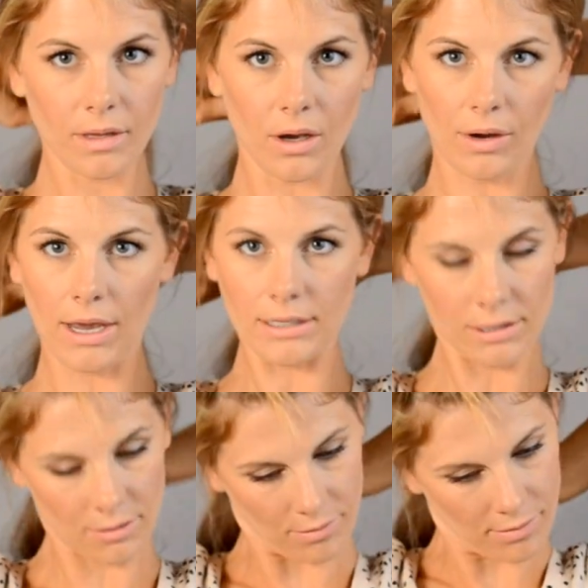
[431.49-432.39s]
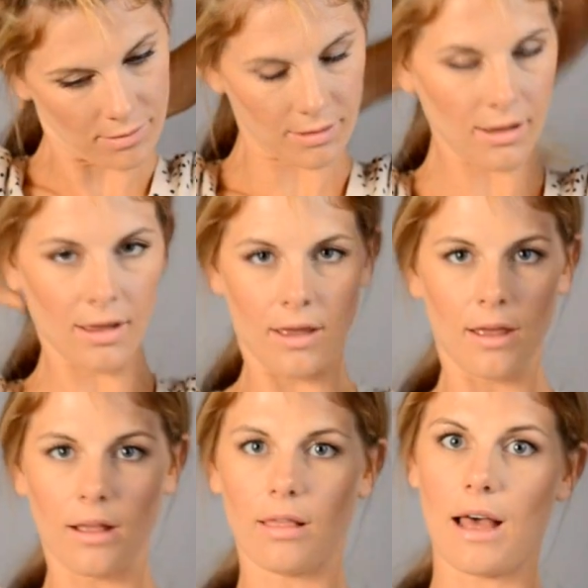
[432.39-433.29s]
Okay, so
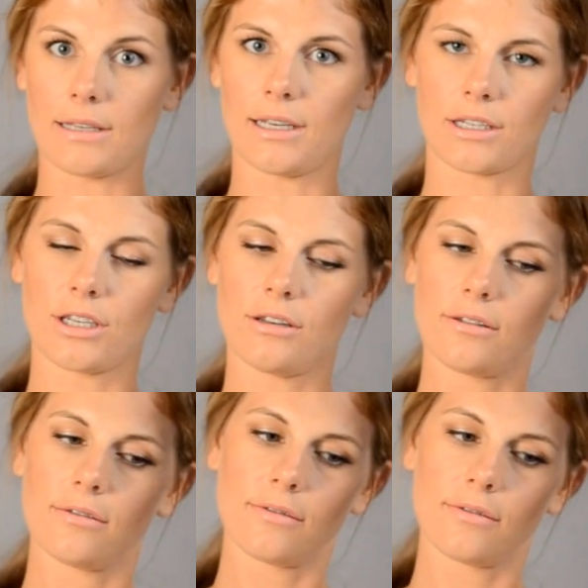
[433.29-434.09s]
last section,